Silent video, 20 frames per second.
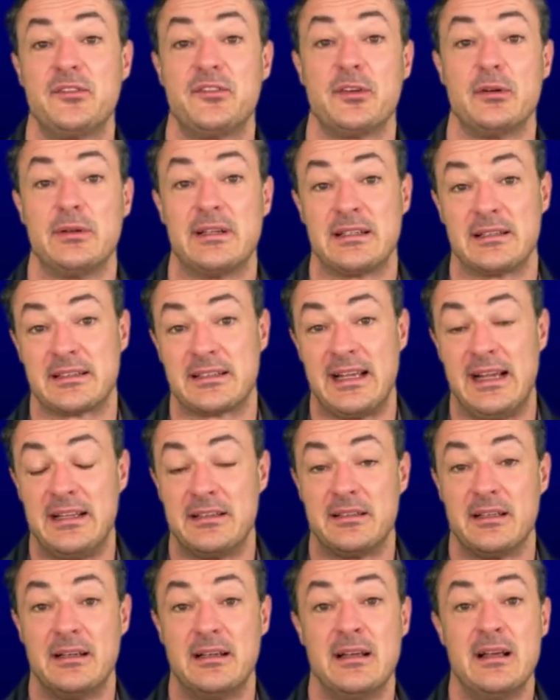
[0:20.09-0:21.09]
so it'll
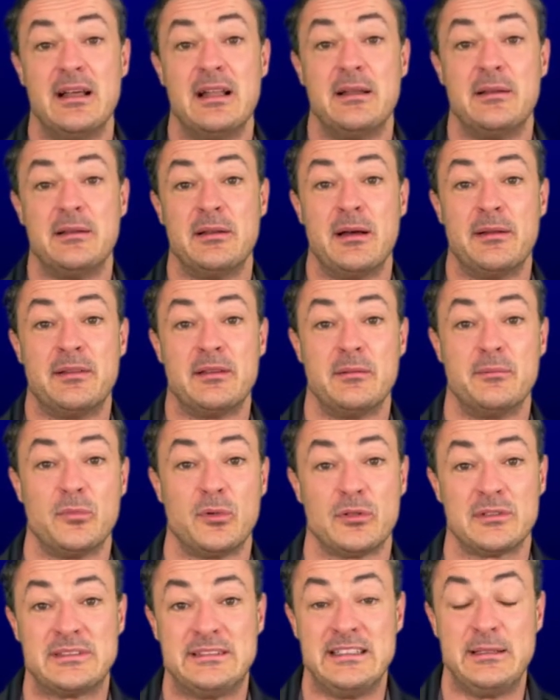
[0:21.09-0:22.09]
get uh, the
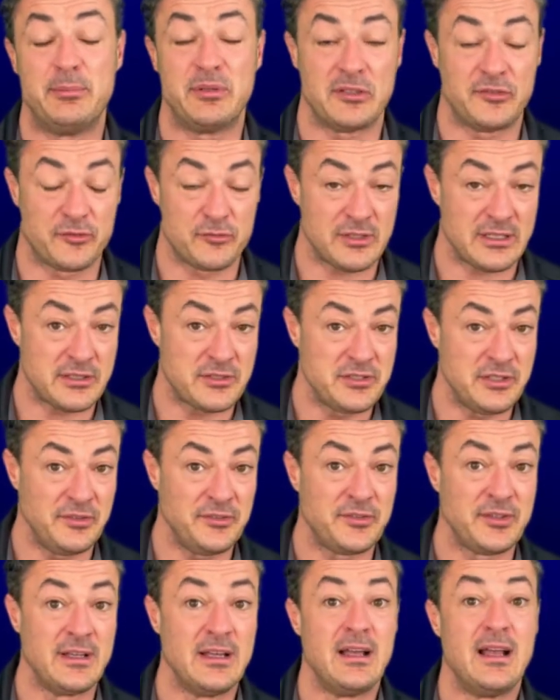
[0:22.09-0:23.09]
more deeper
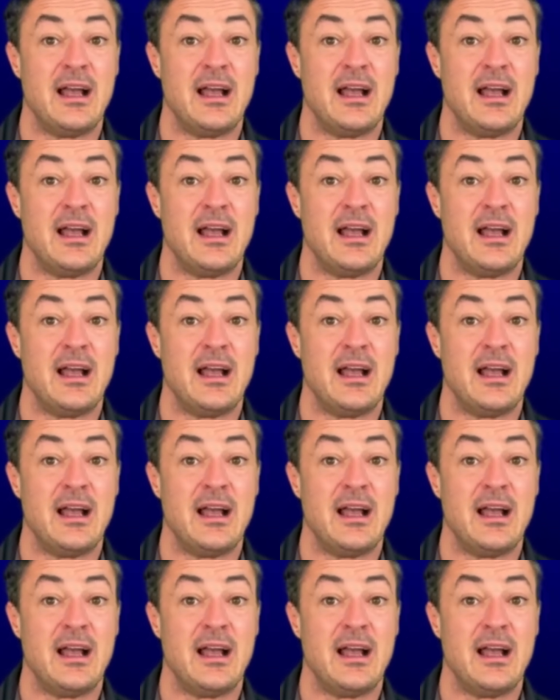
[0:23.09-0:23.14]
structures.